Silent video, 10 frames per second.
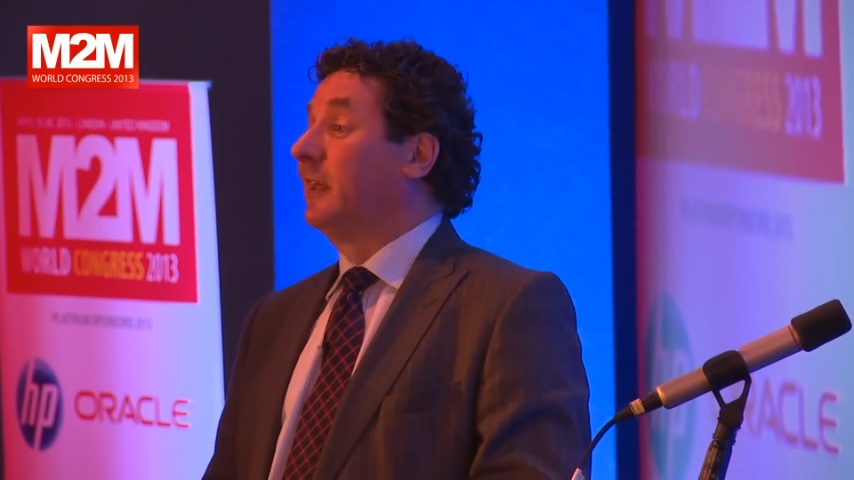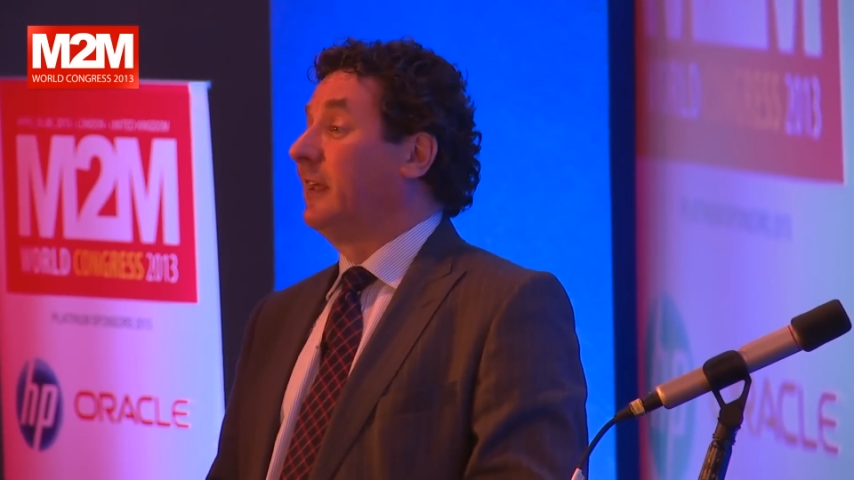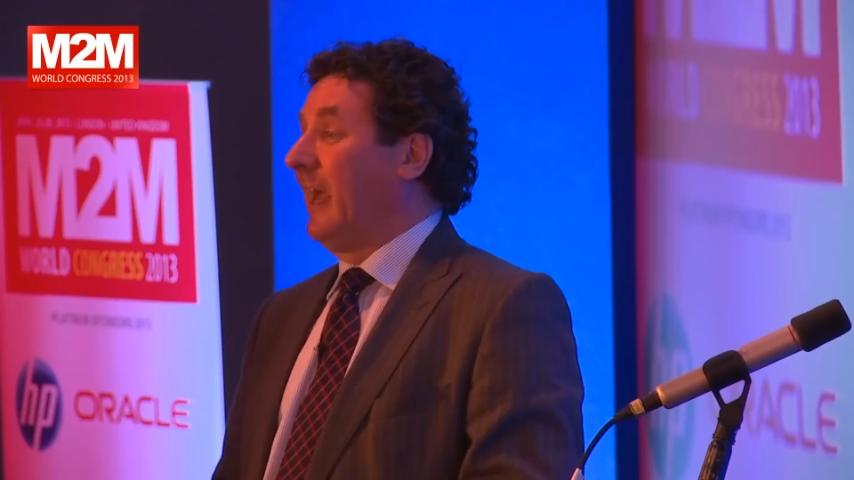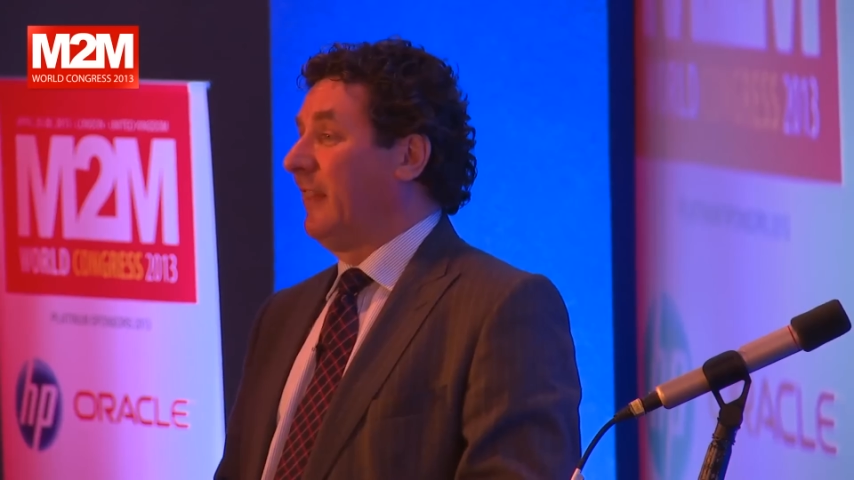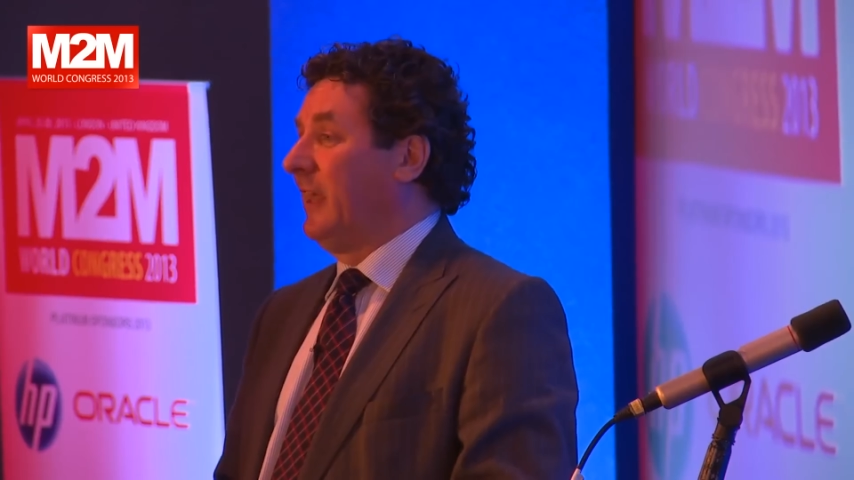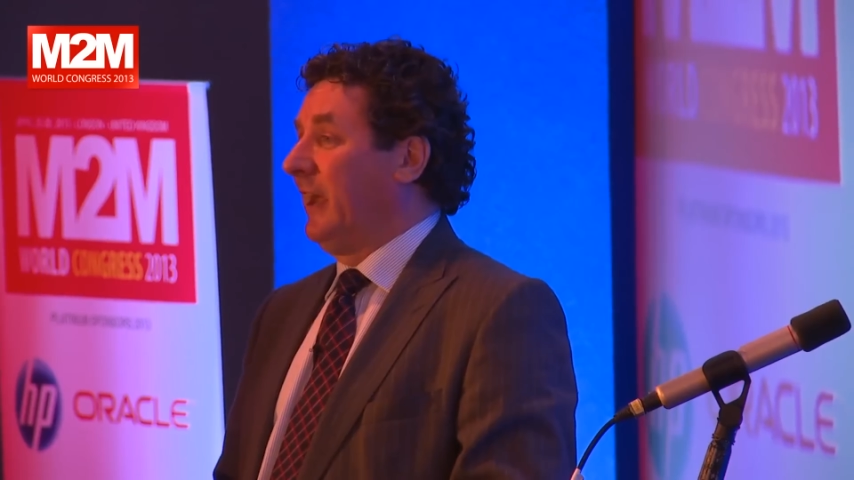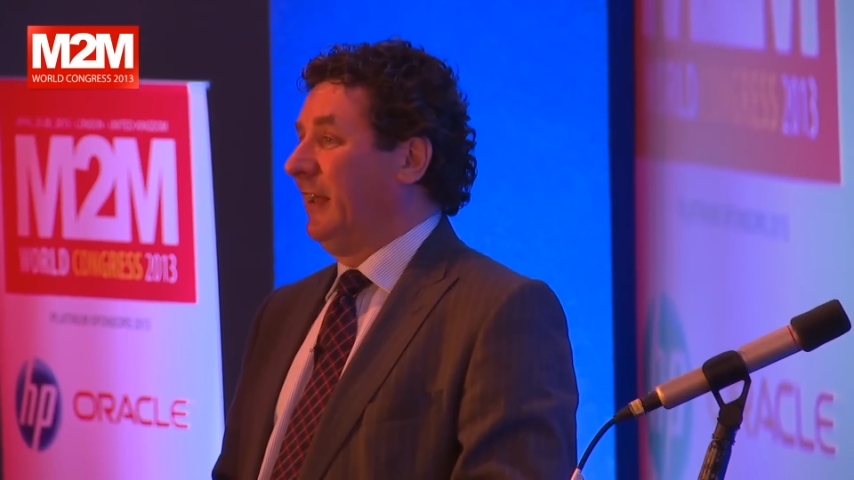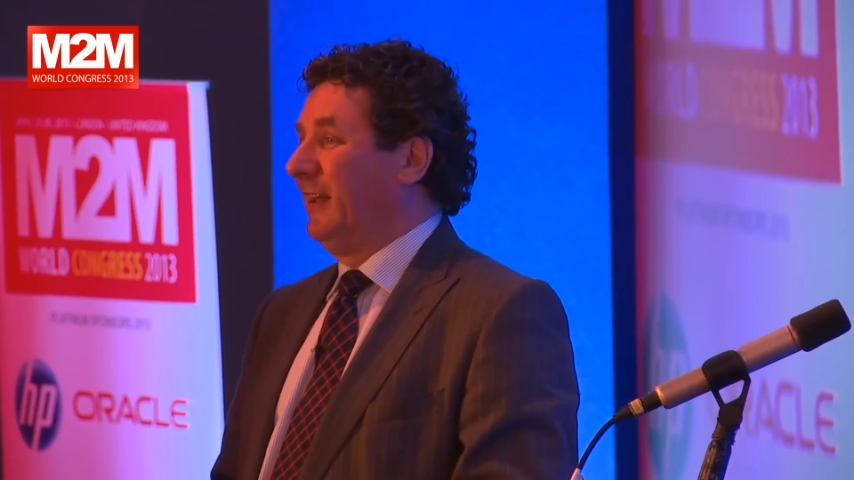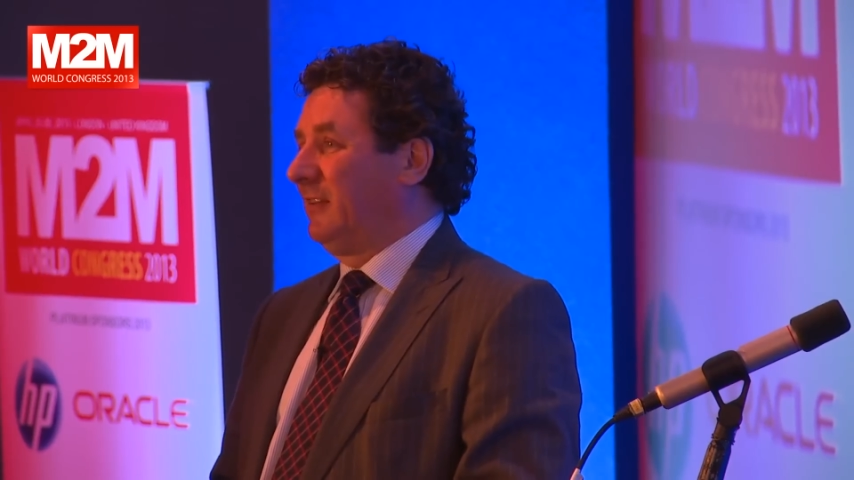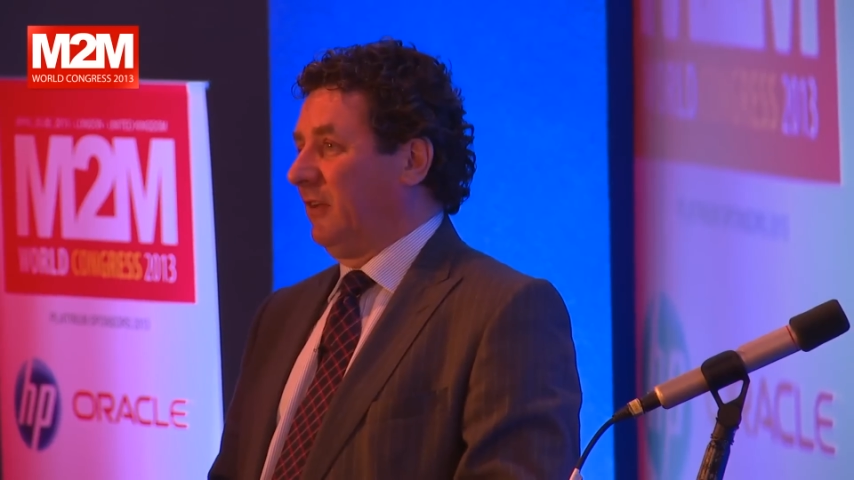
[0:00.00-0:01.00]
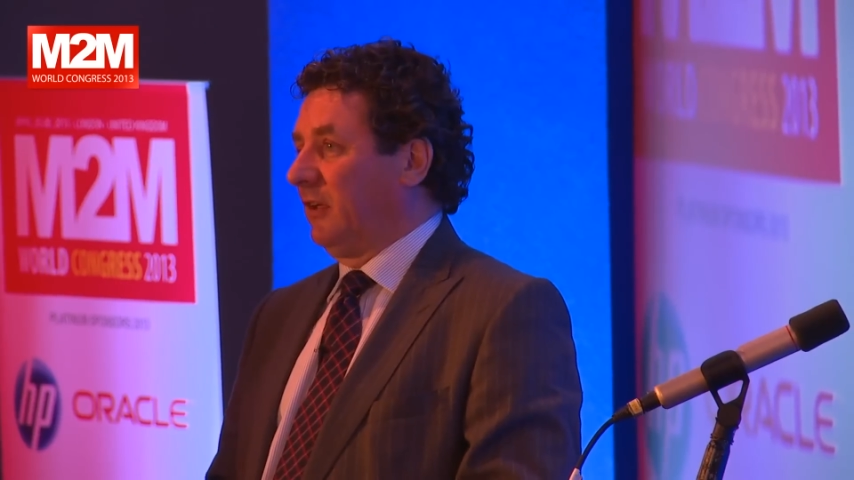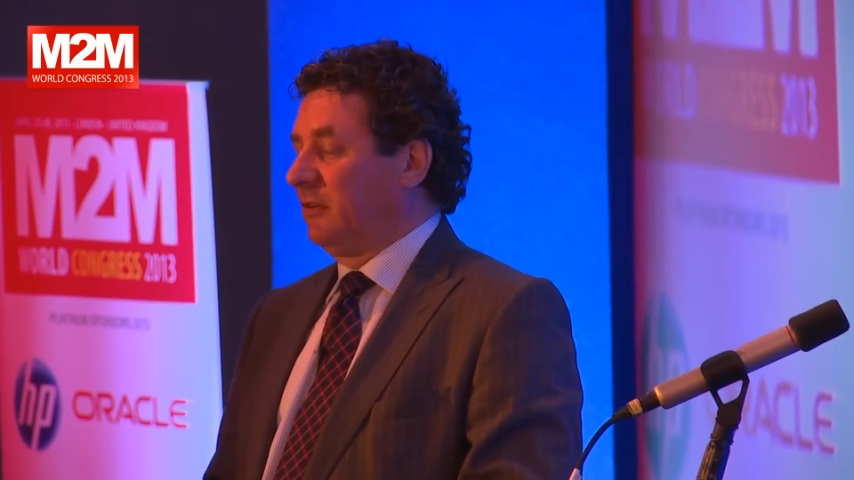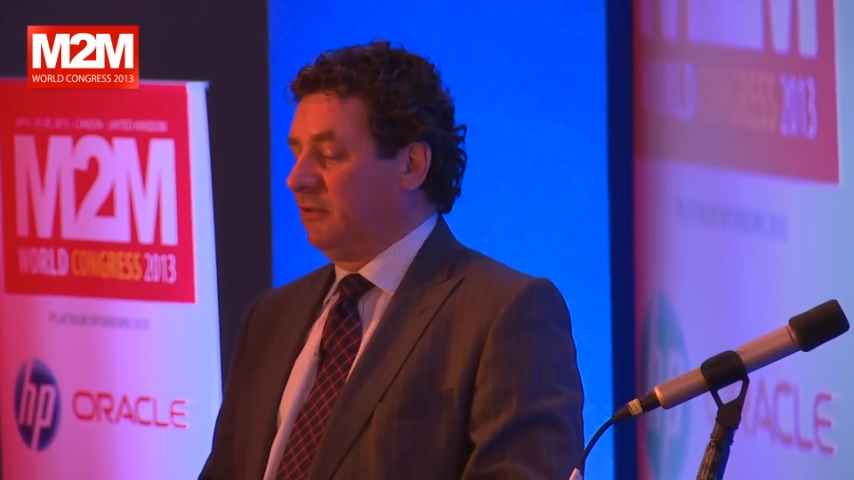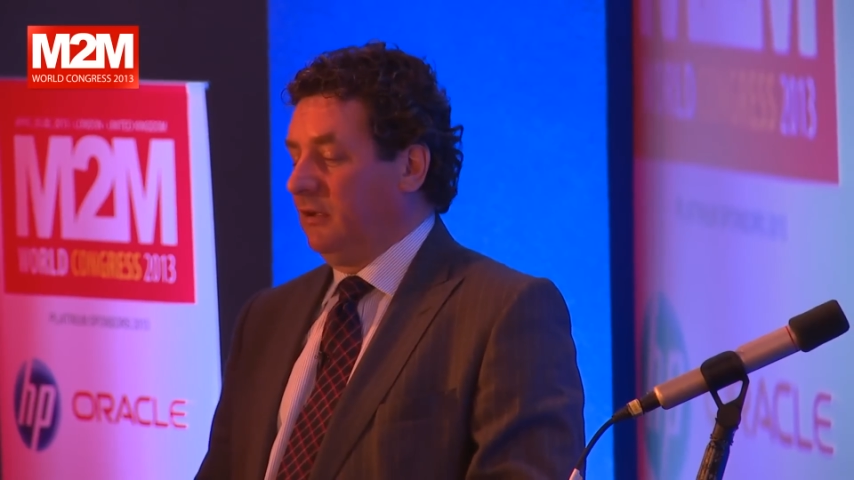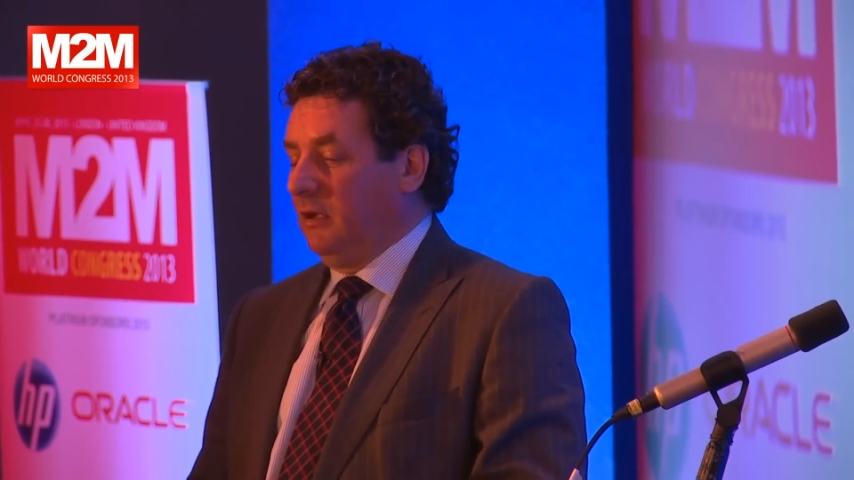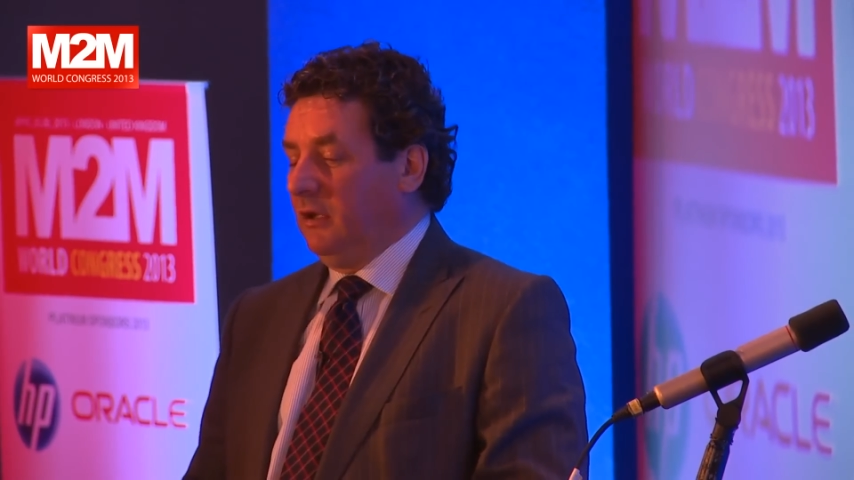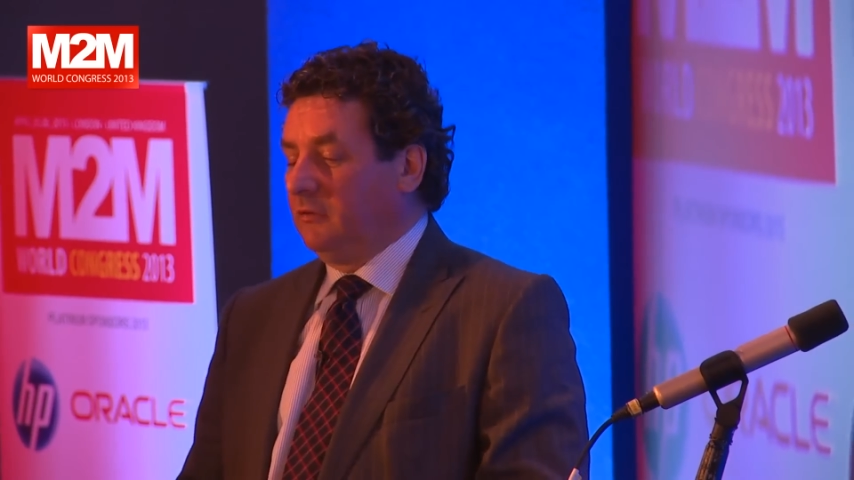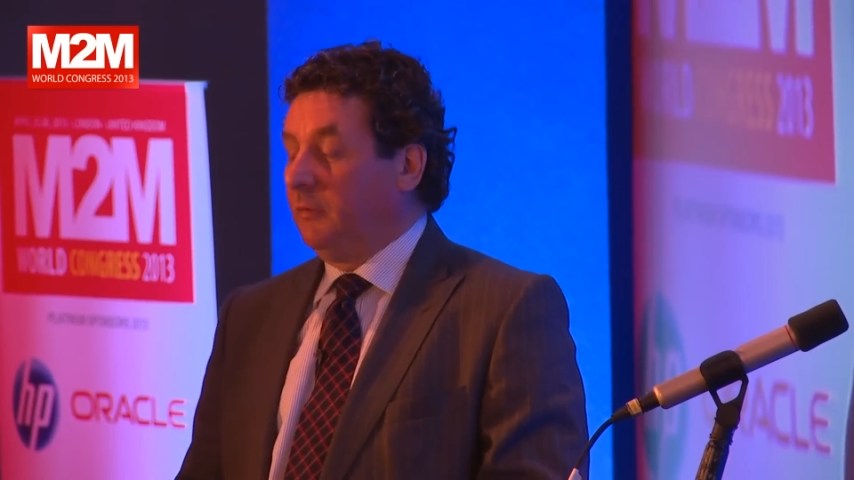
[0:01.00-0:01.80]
to get the analytics,